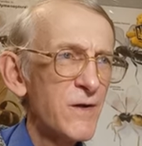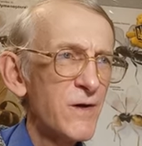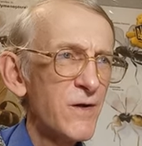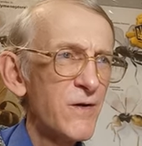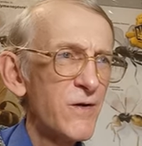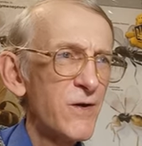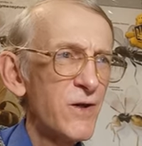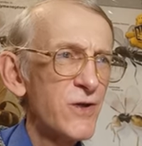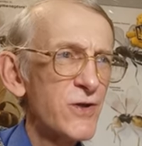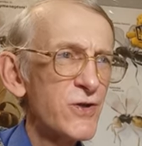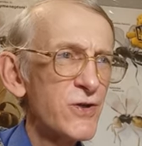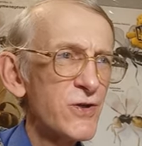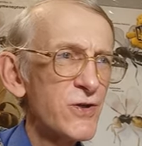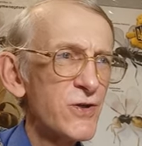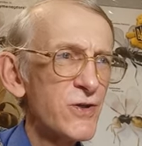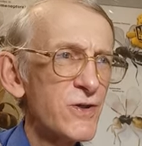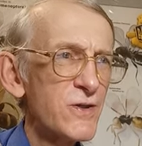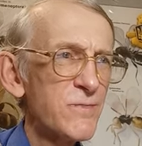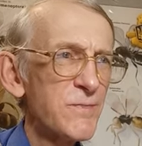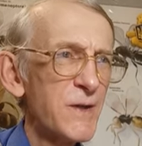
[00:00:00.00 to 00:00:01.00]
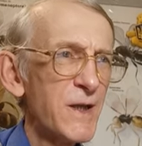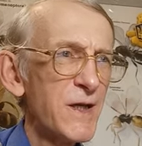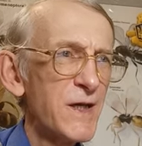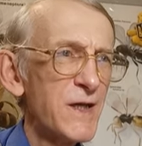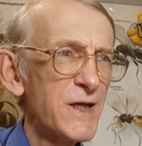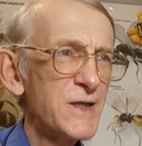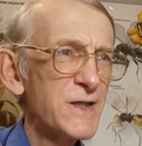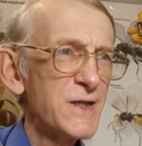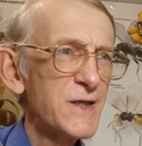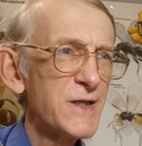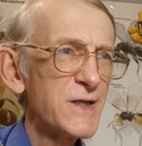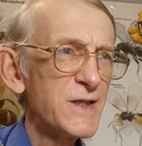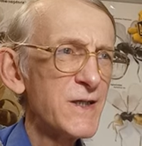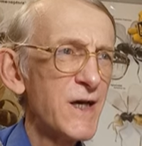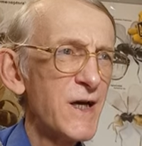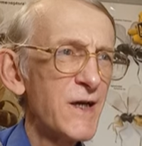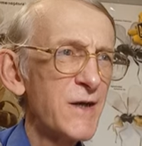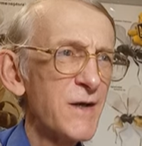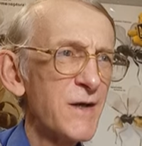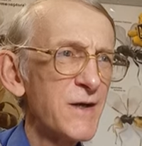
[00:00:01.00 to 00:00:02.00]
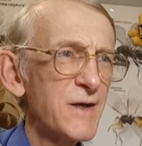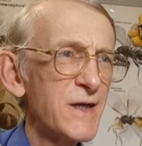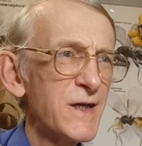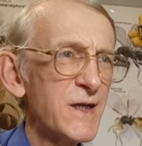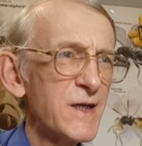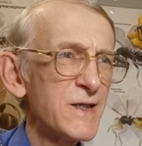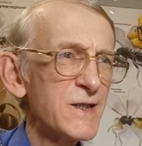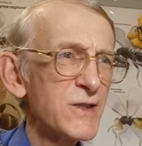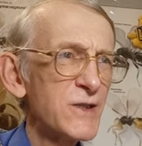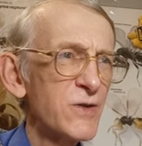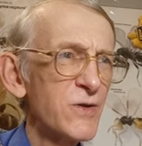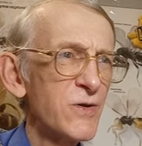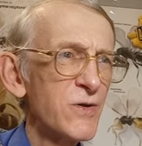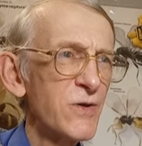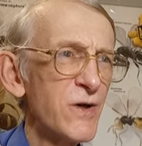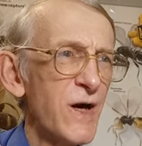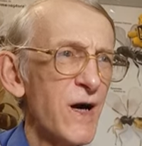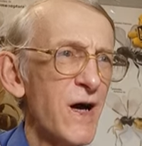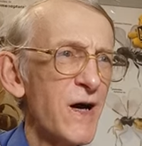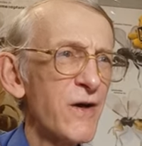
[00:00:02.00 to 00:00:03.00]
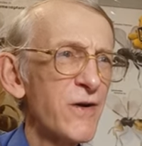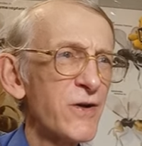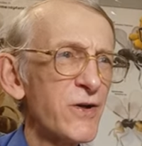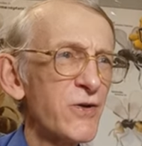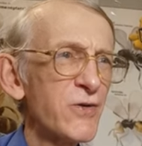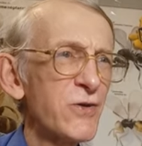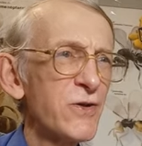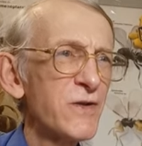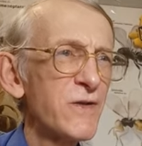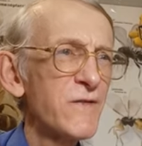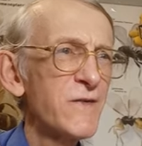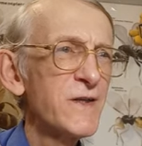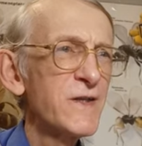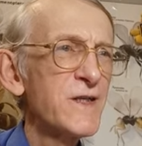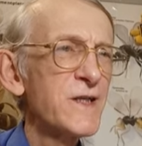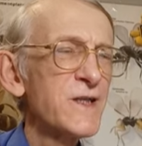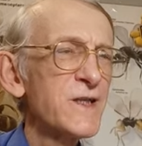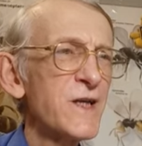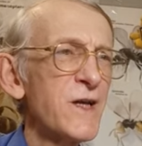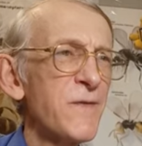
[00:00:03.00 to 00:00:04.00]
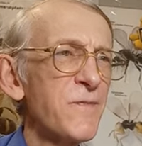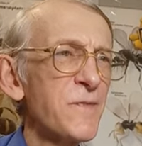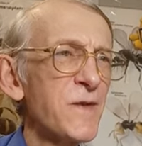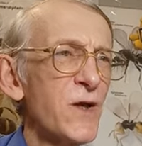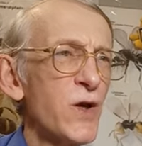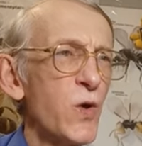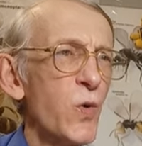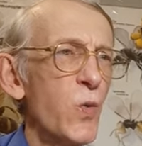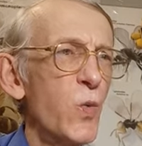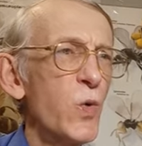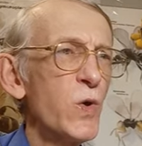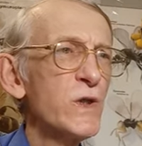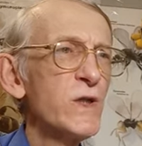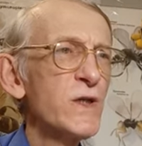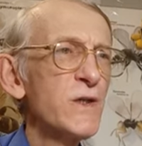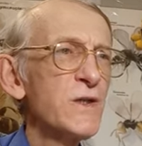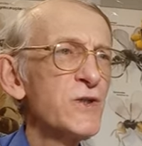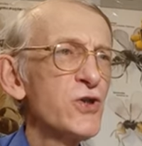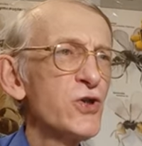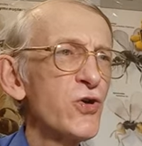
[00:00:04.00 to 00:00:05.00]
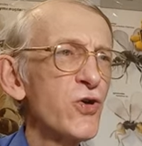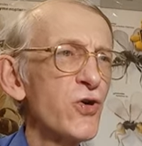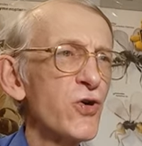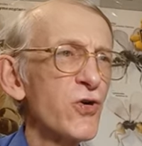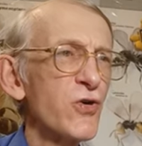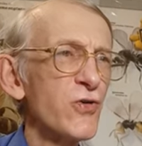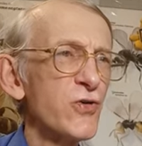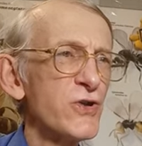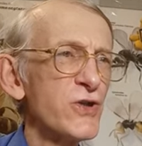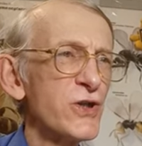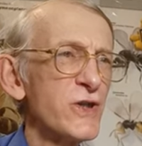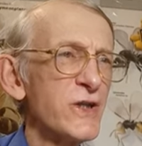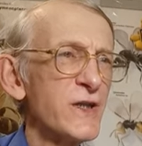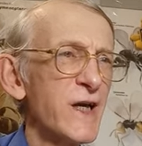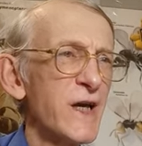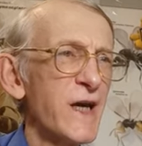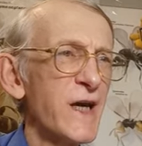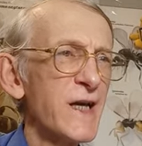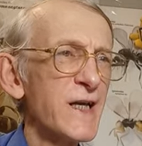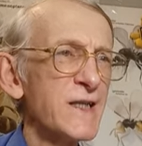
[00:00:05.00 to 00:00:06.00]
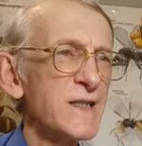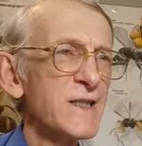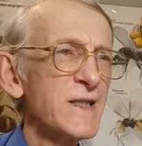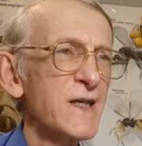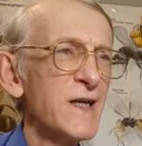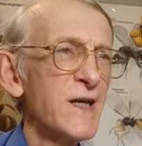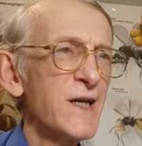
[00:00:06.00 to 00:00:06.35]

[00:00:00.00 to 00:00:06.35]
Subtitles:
religious places, I guess so. I recorded, this is wooden church, yes.